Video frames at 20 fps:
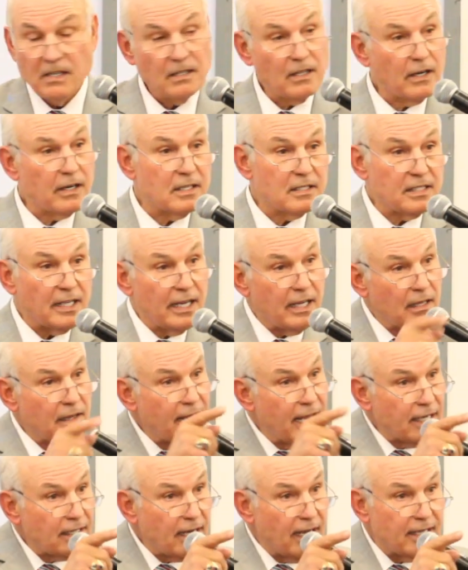they're going to say,
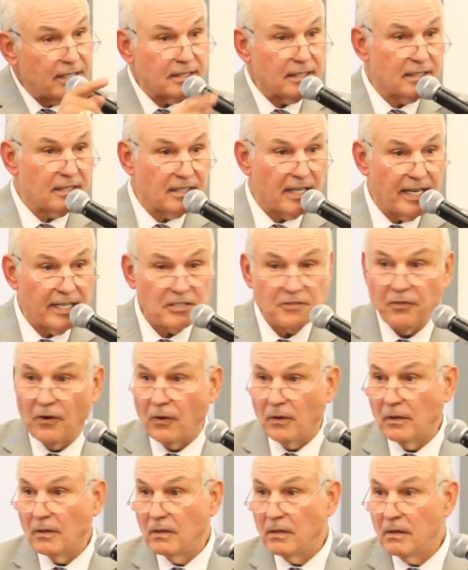that guy's
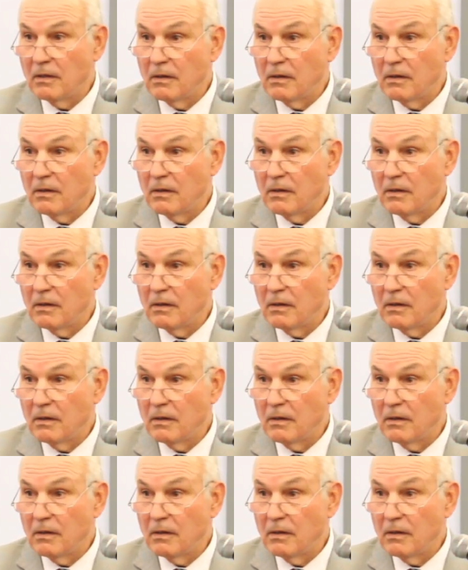successful.